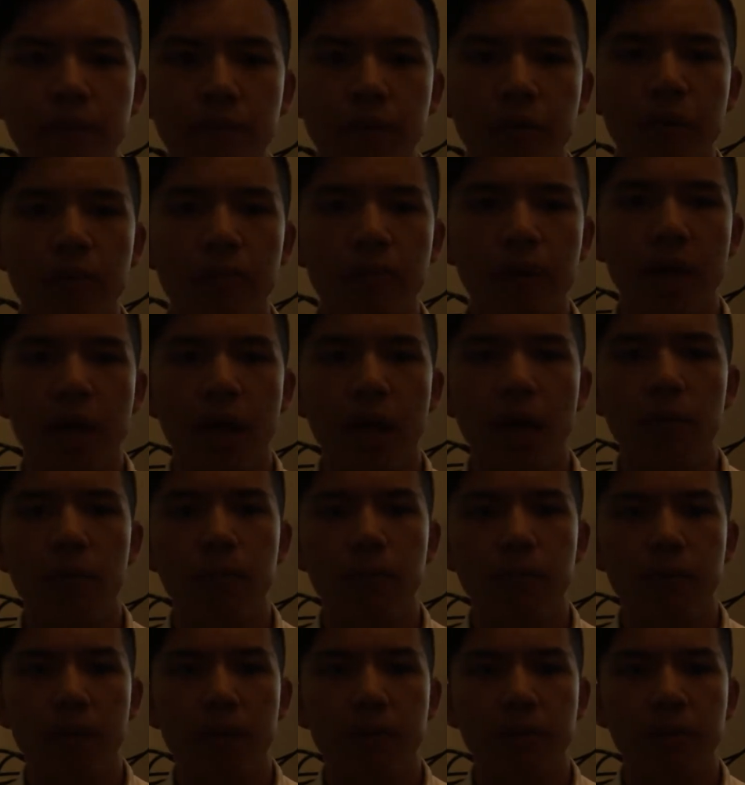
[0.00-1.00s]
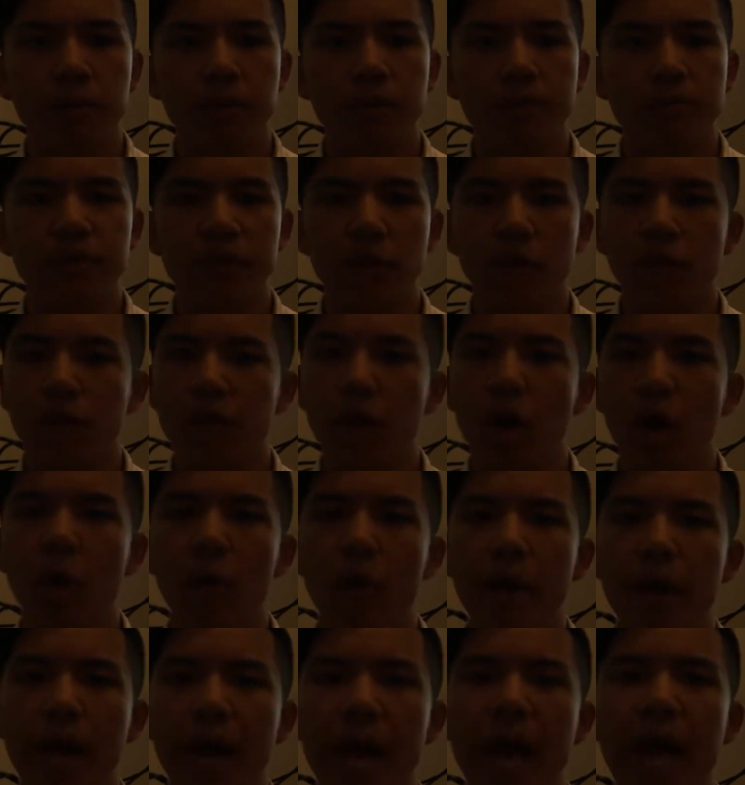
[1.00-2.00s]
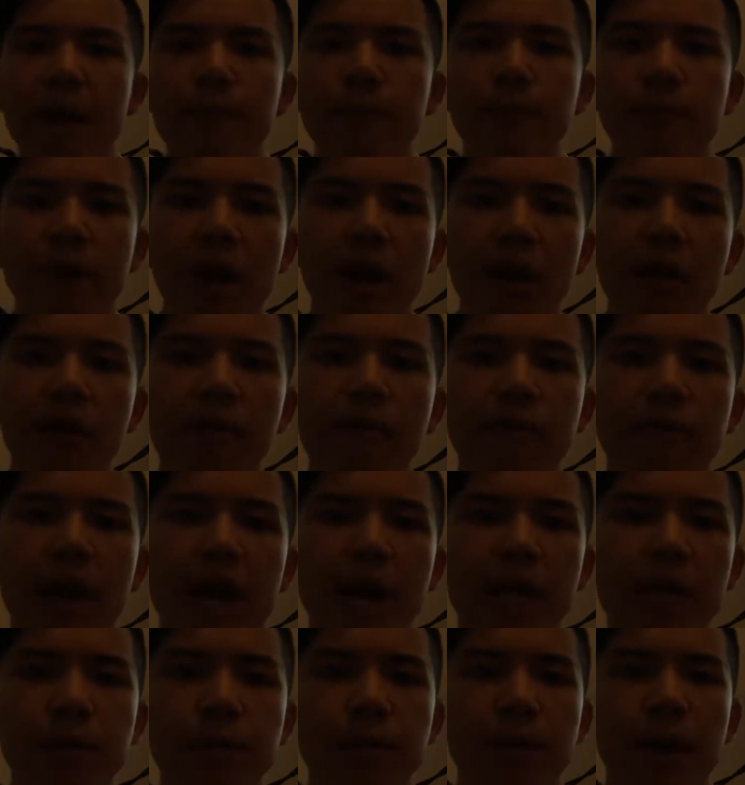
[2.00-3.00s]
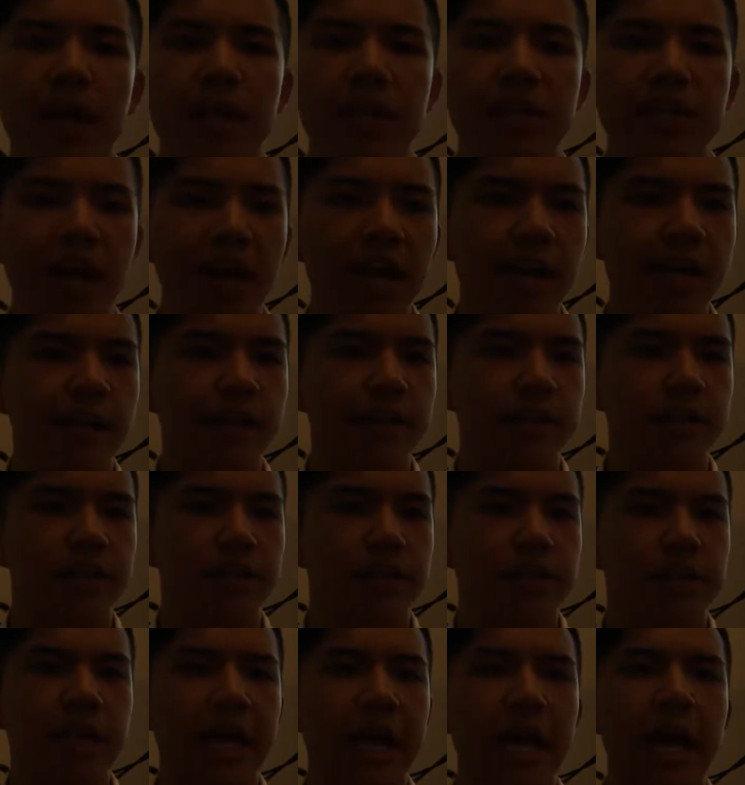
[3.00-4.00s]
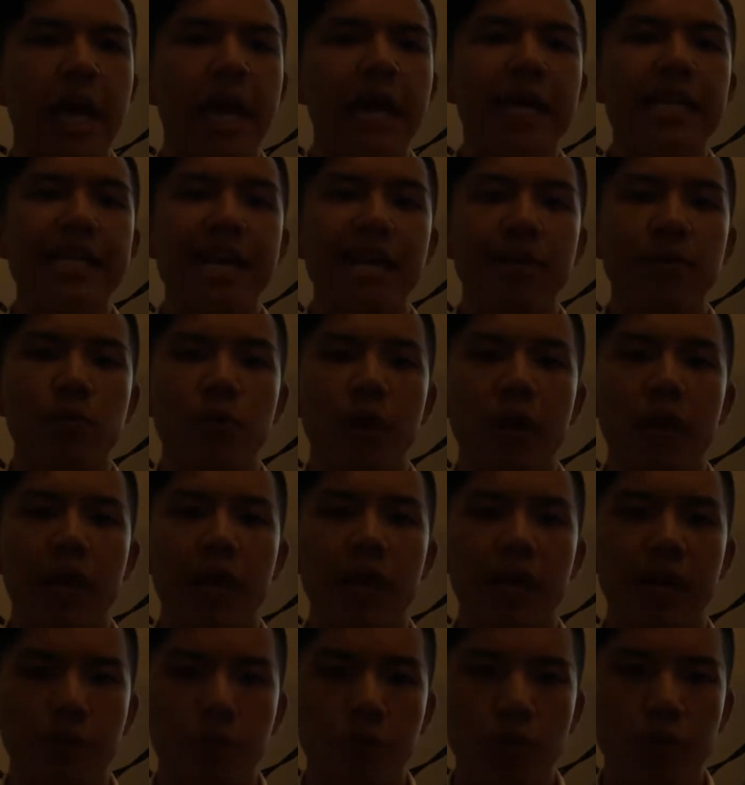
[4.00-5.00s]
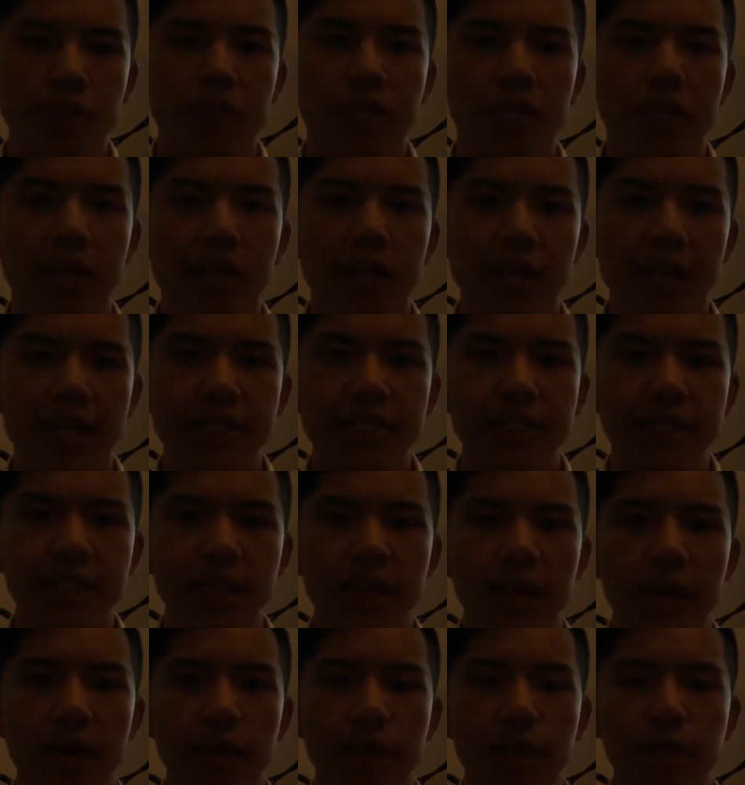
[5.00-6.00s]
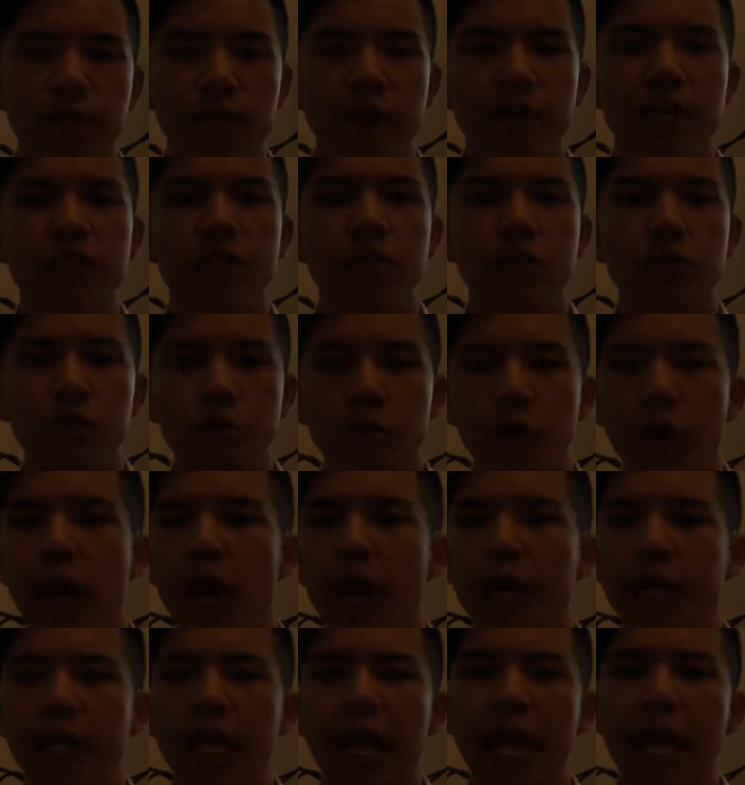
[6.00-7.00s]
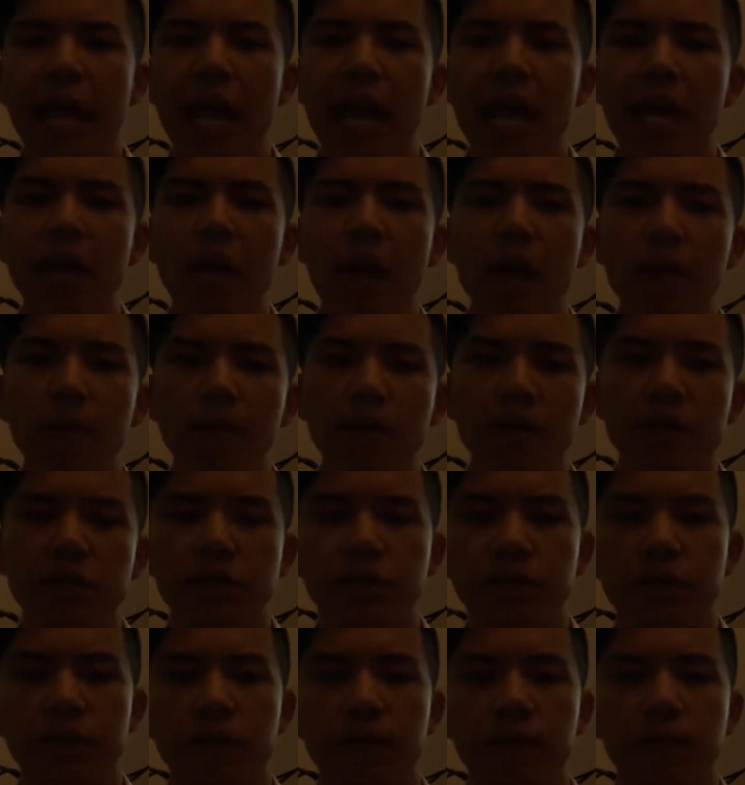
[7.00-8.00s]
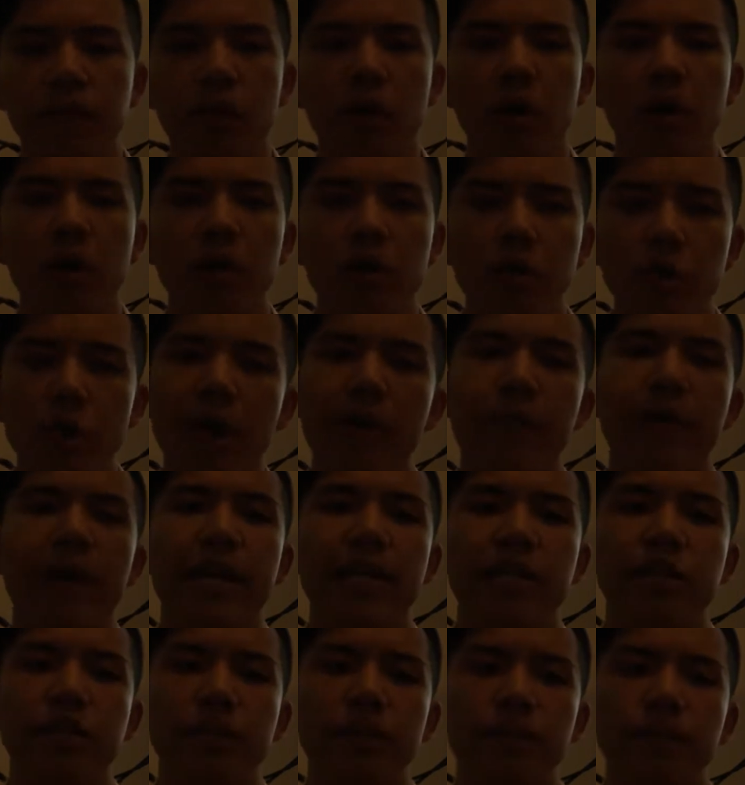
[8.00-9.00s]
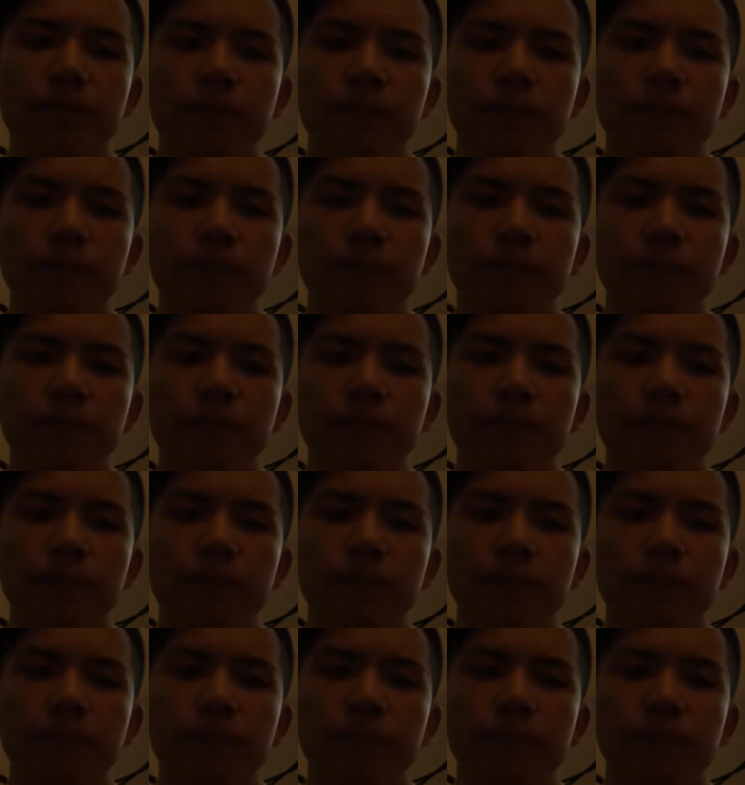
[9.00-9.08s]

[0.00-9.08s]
from L. plantarum cell wall and purified by dialysis. Then it was collected, freeze-dried, and measured for dry weight.